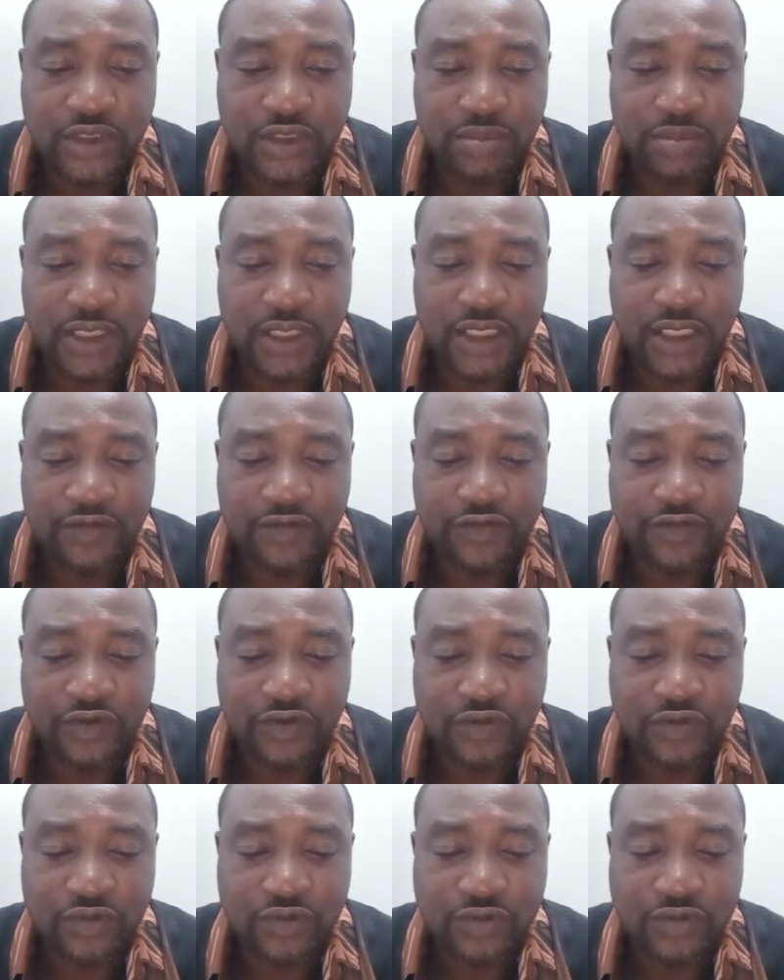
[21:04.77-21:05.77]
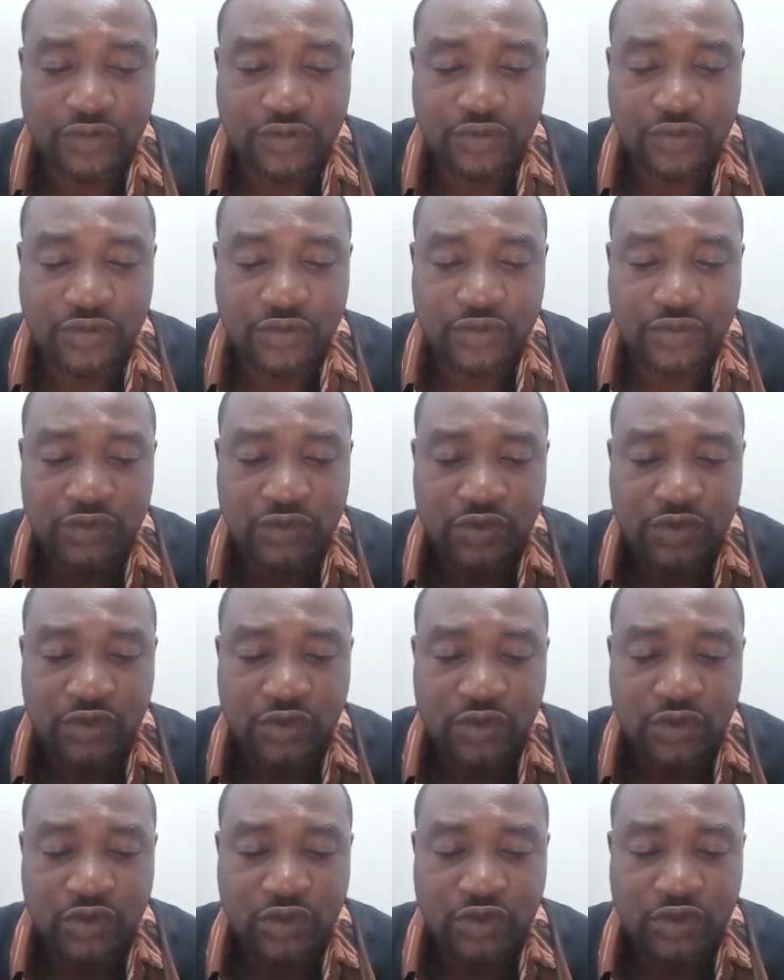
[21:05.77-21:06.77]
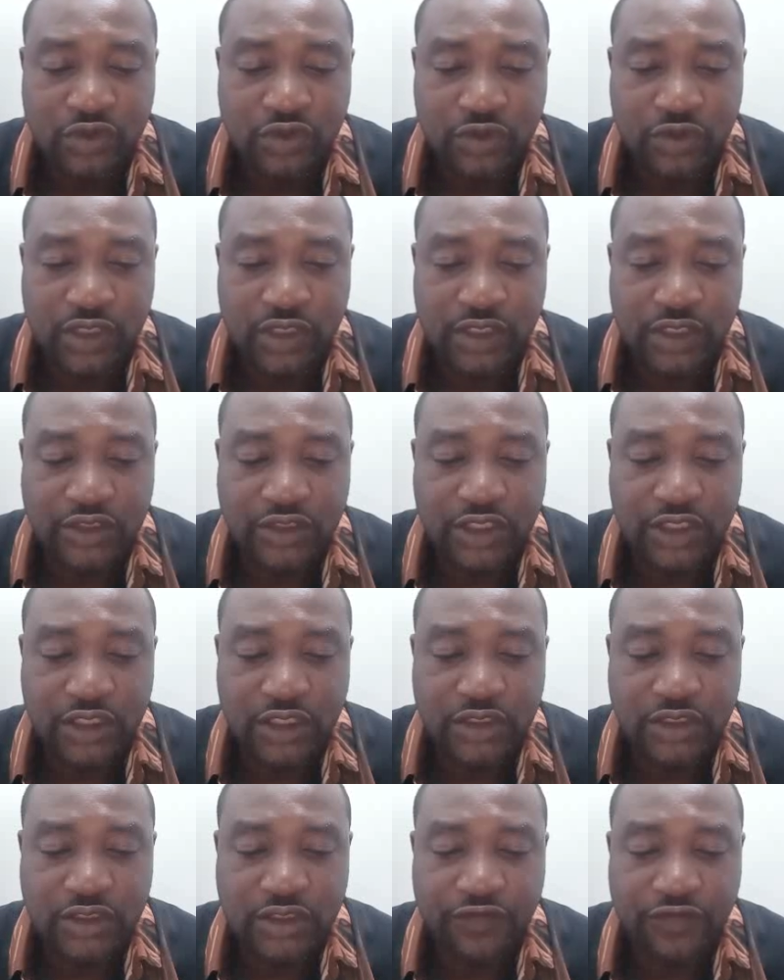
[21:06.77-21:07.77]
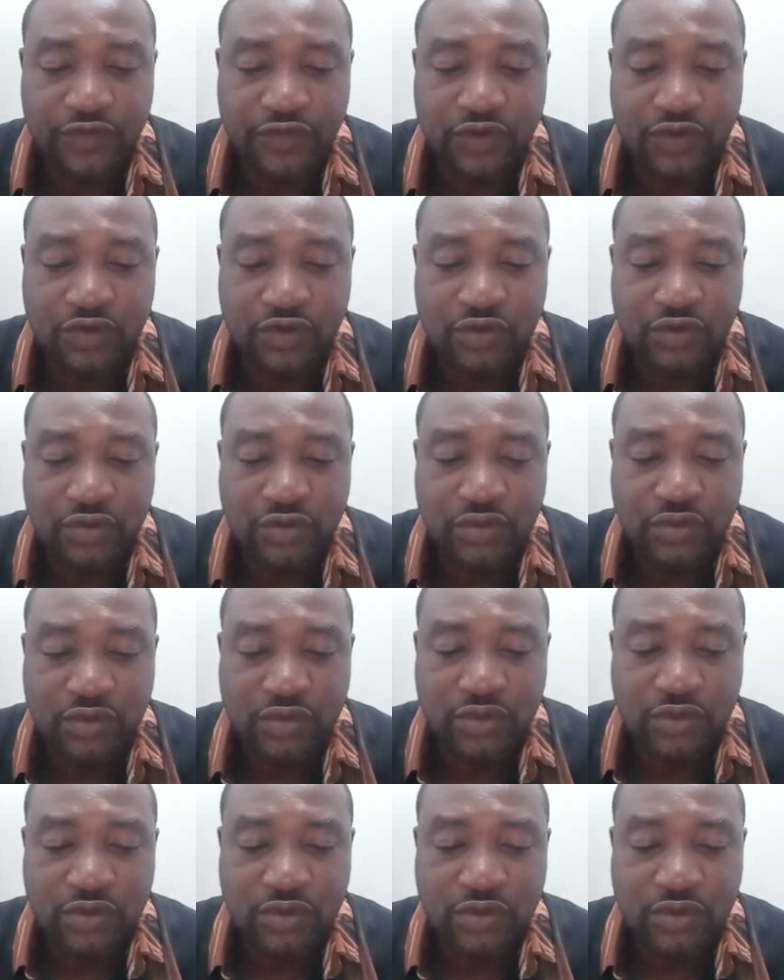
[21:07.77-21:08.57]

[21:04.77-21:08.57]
the black view. So you can change the view